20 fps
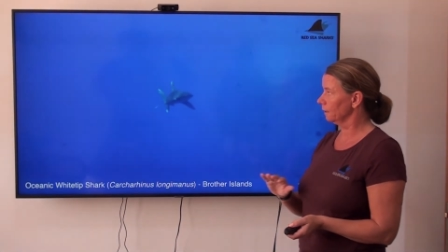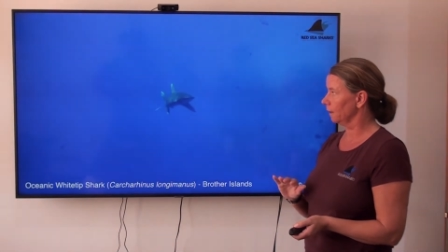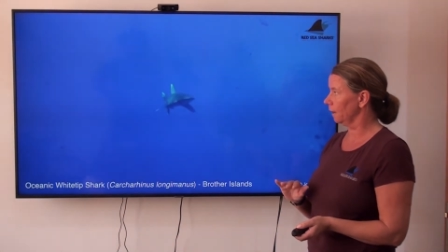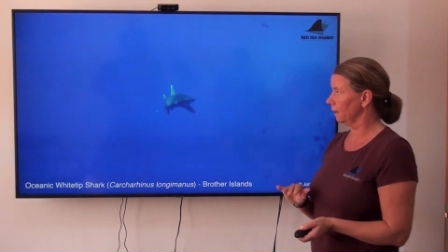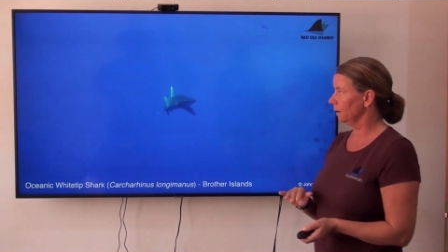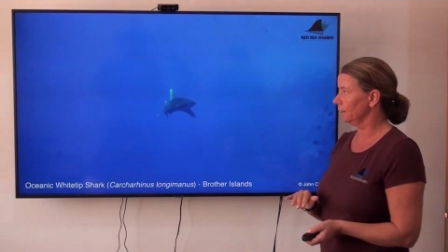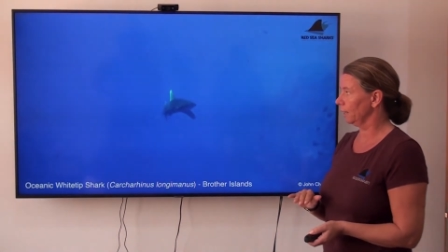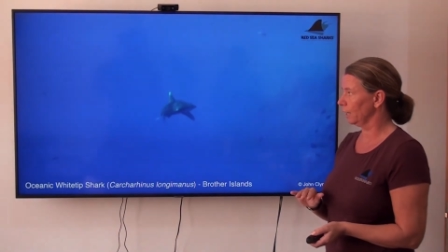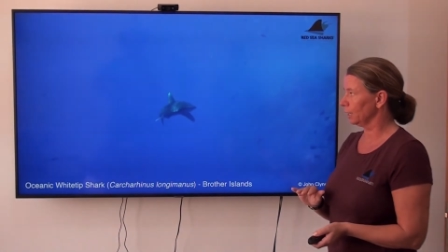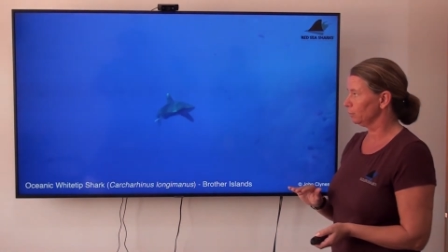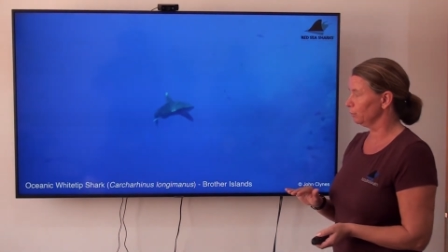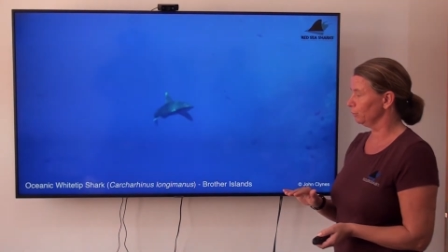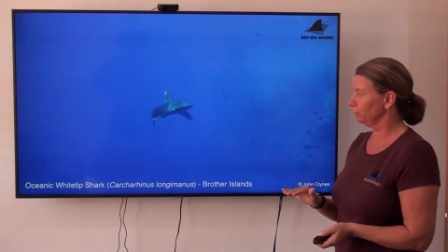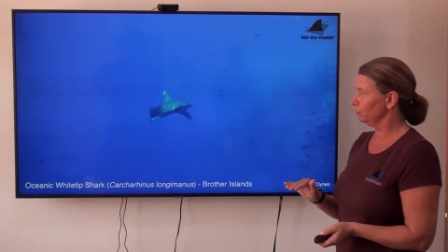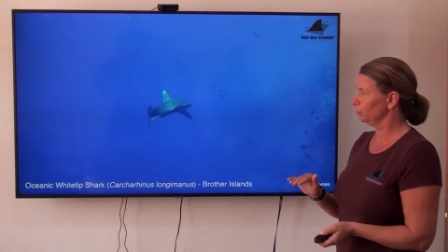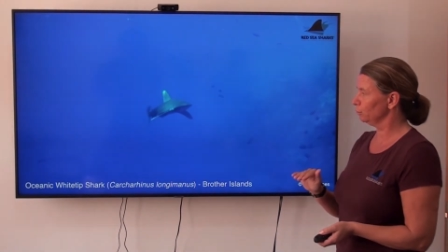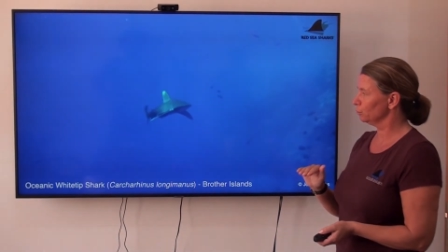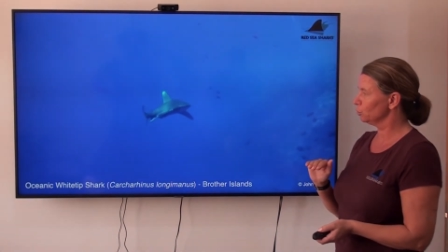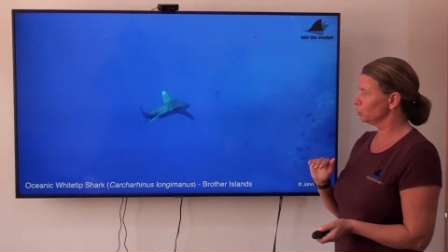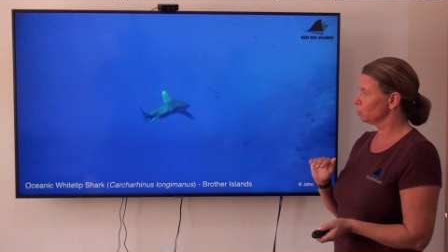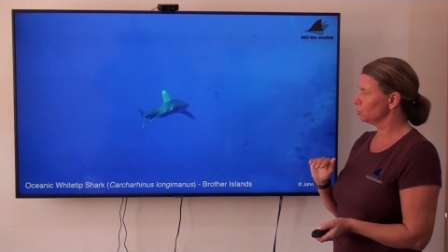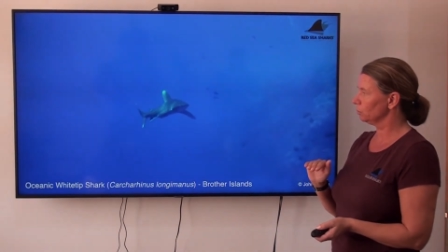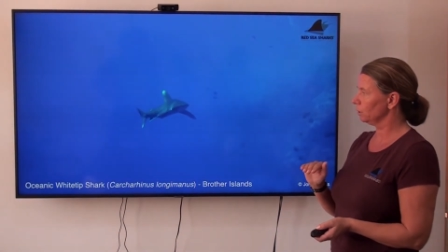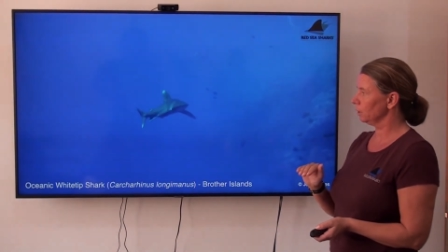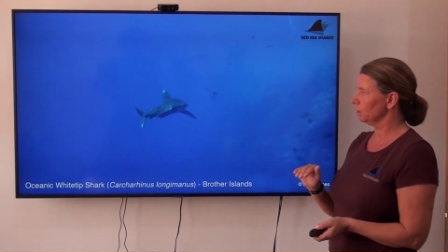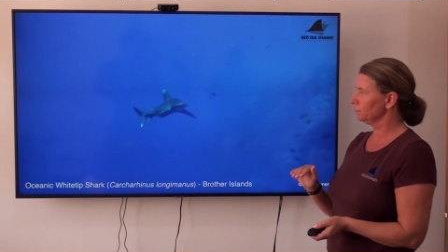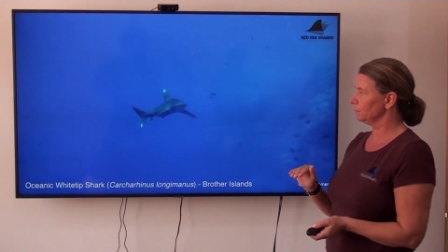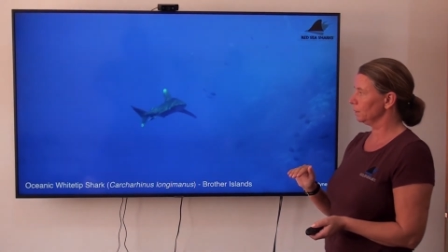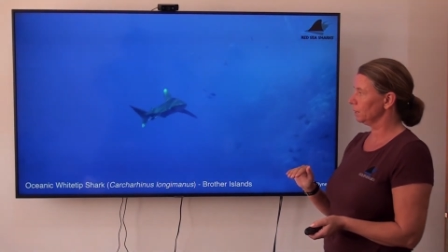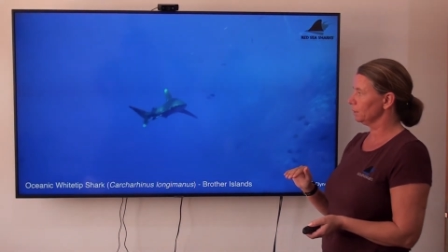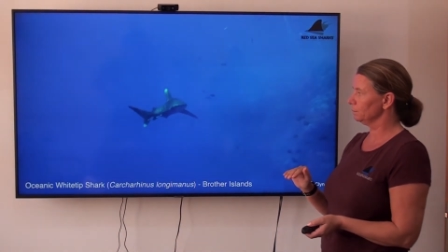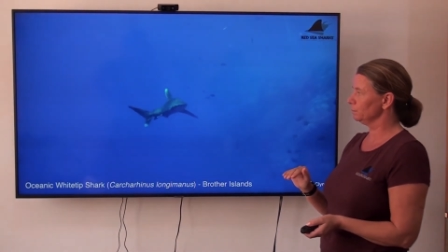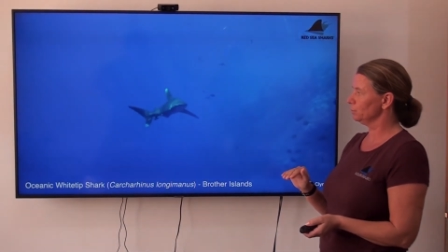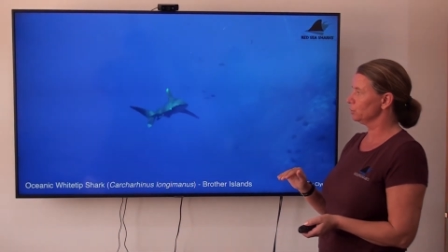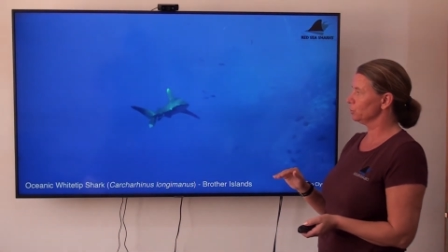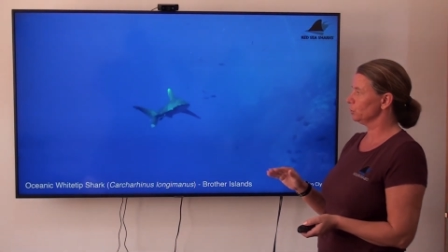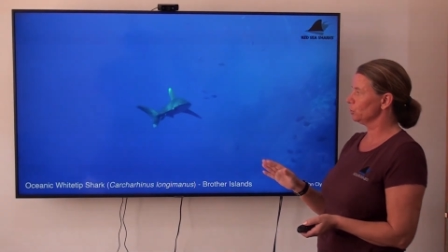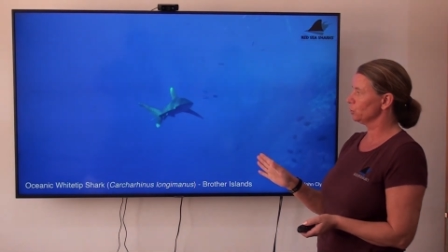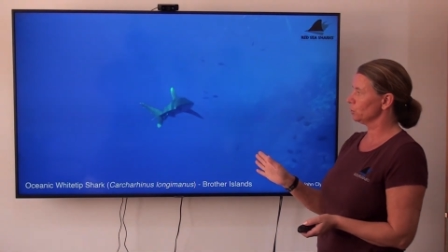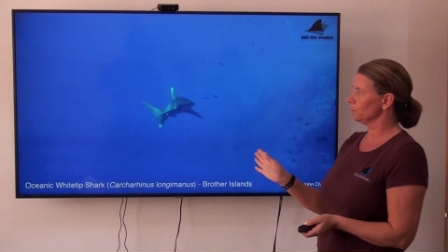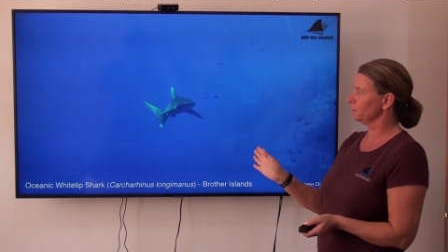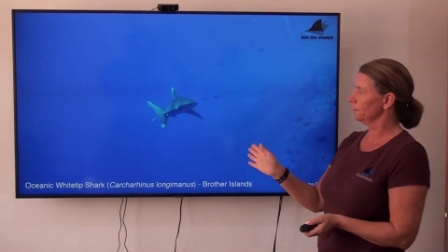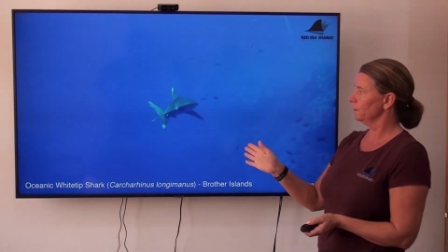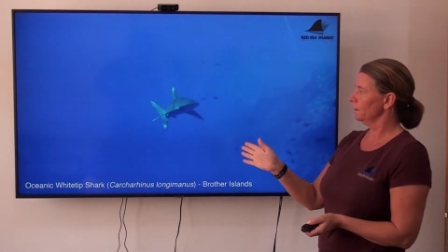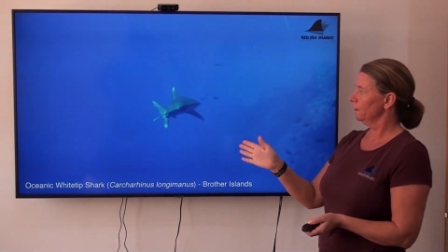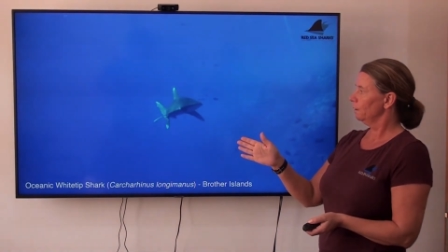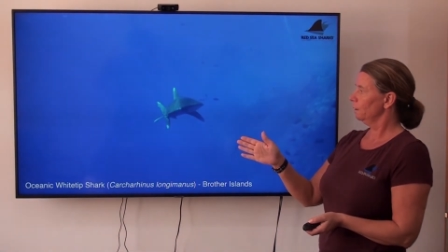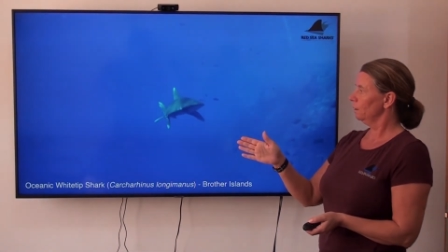Again, like before, straight body position,